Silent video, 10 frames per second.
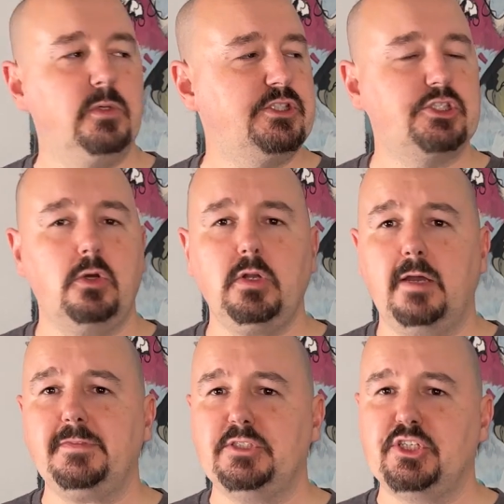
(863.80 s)
we showed
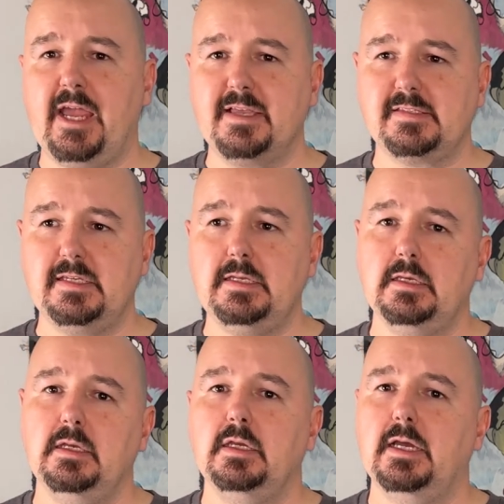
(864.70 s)
off the chassis.
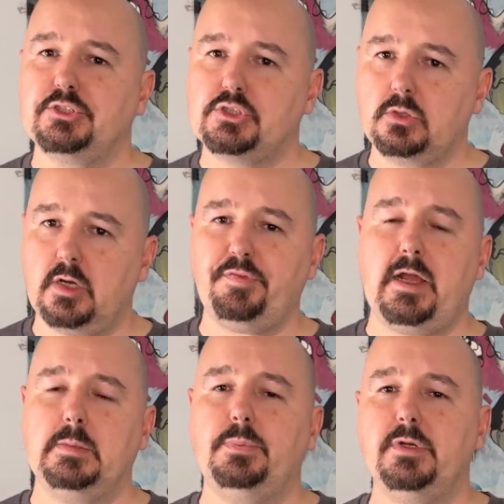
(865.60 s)
I showed off
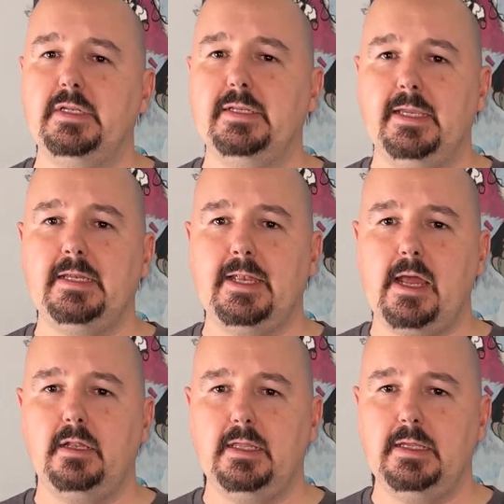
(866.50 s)
how to put it in and
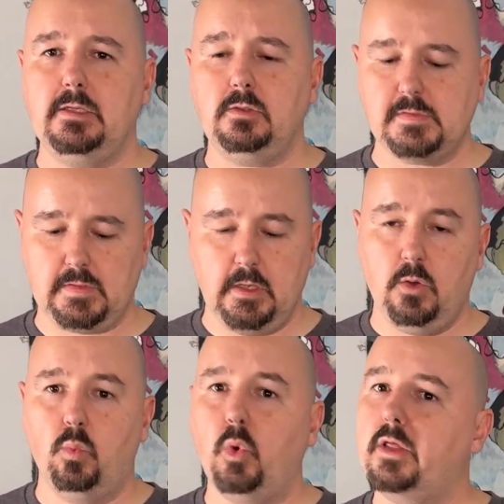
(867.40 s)
out of the hilt
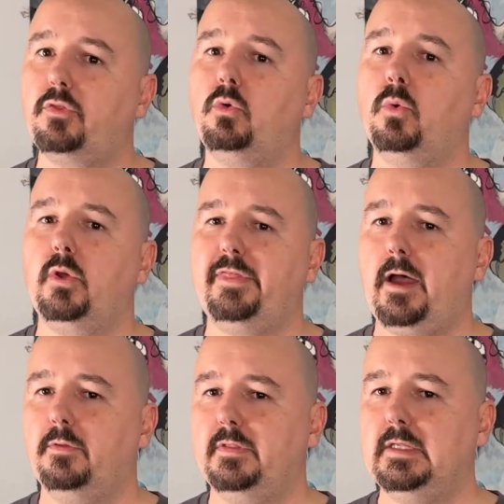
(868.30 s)
with or
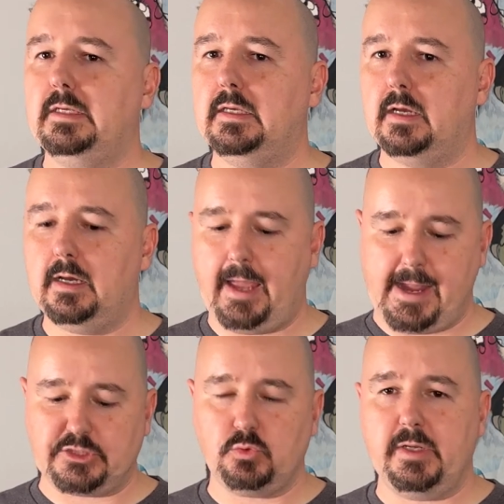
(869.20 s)
without the
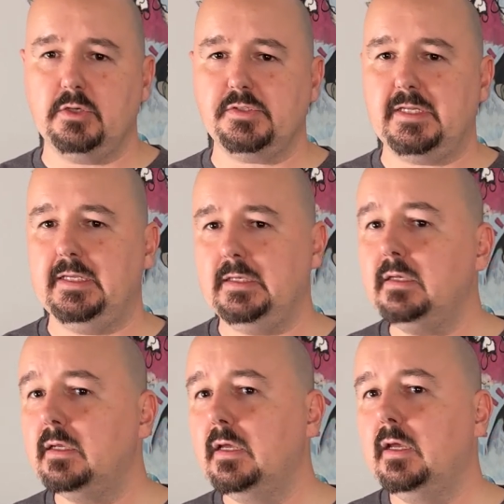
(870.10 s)
actuators
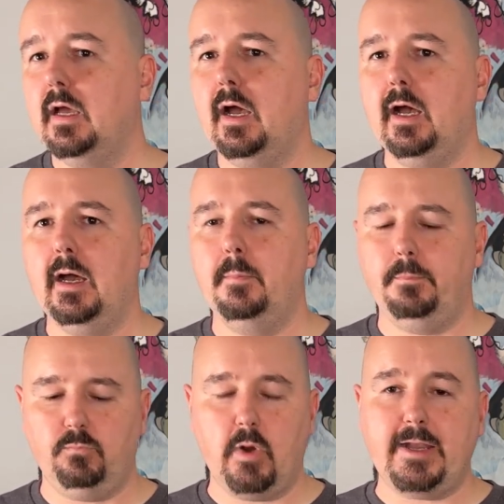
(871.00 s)
in.
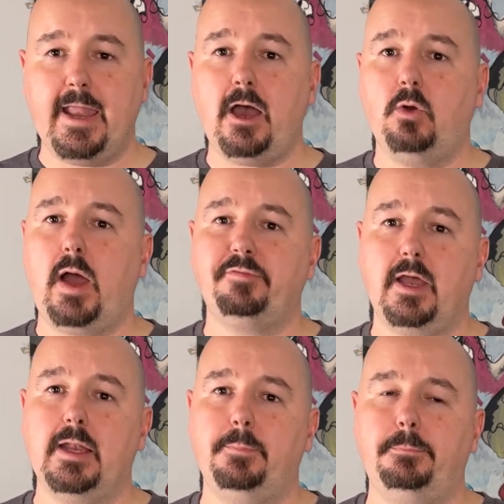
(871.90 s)
Right now I've
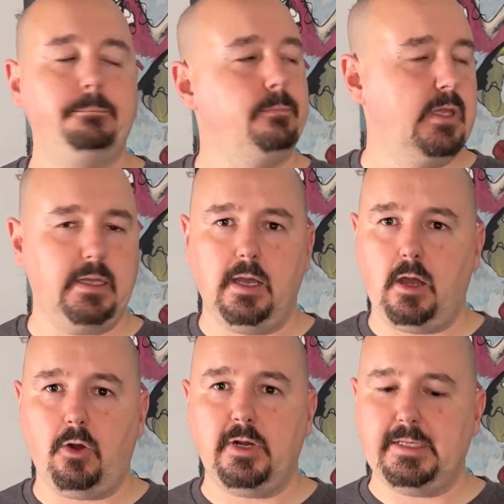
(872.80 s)
got it
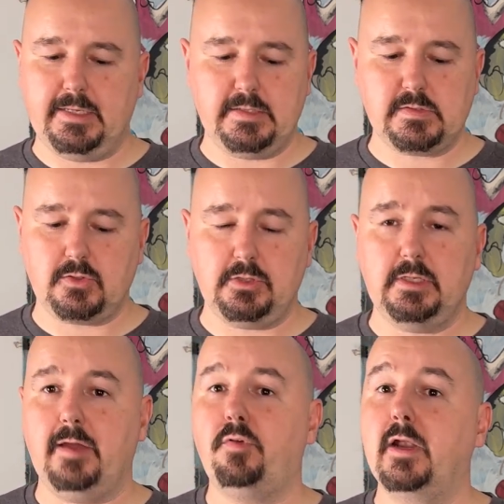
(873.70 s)
already
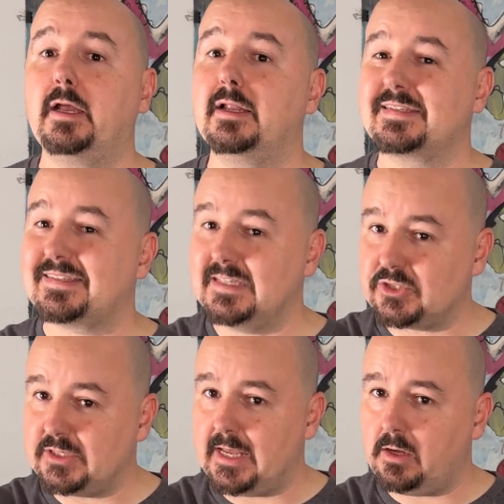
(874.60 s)
inserted. I've already got it
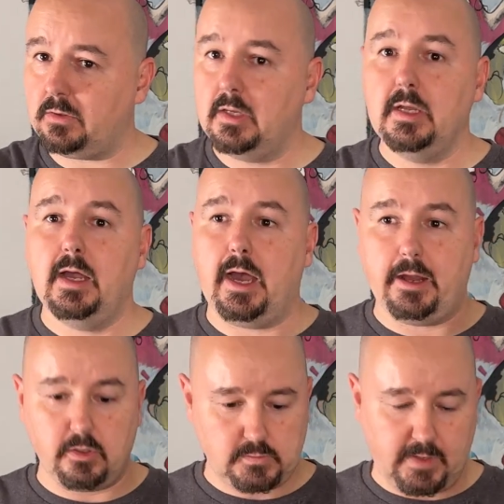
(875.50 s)
cinched down. I
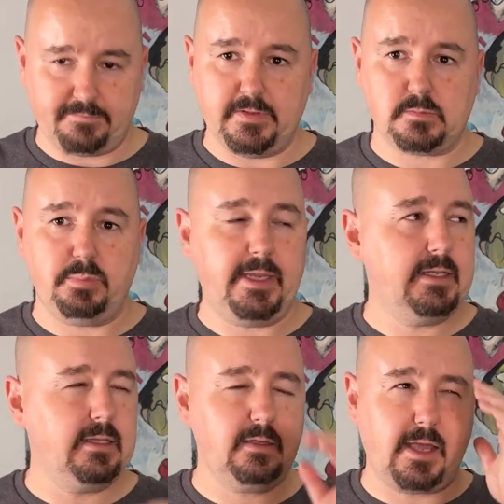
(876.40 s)
also have this blade
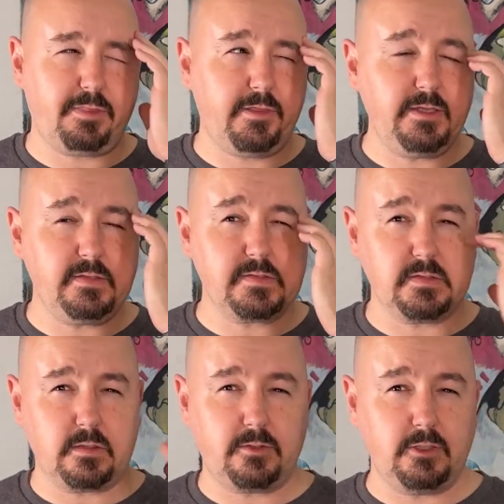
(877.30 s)
in. I think this is
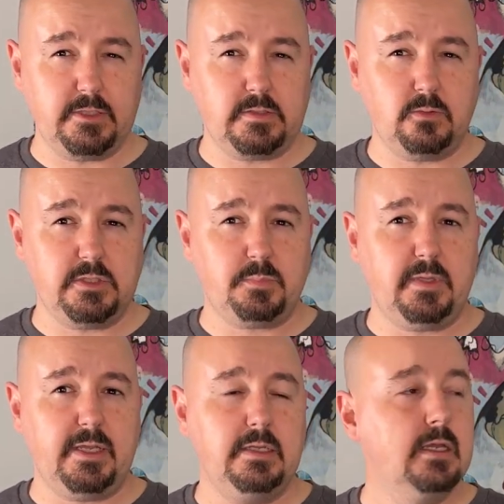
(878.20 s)
a 32-inch
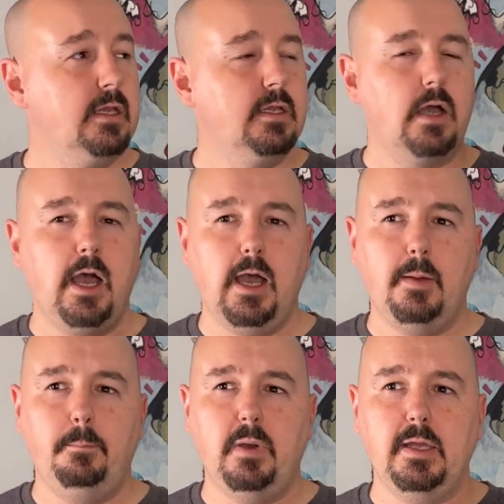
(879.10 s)
blade,
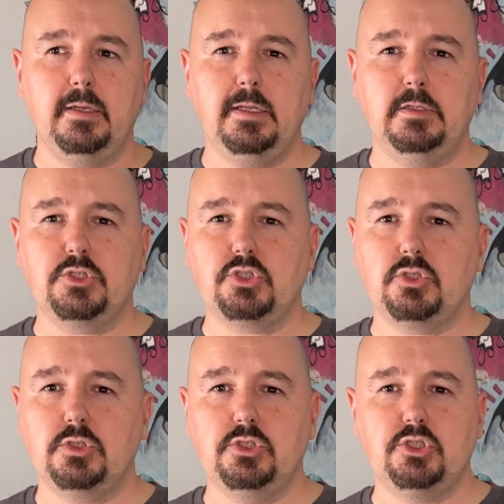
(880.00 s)
but it
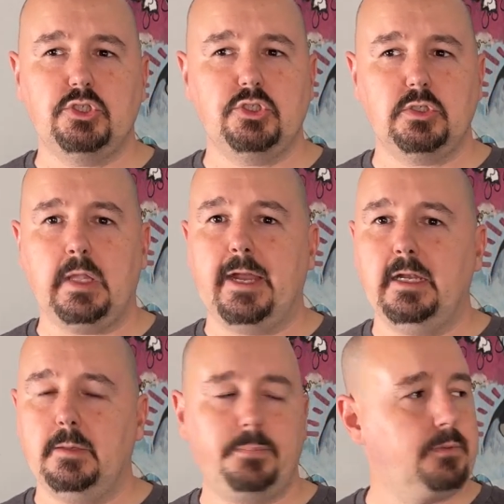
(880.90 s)
should light
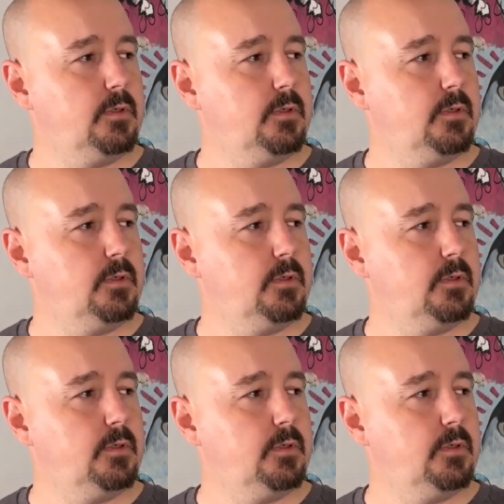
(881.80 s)
up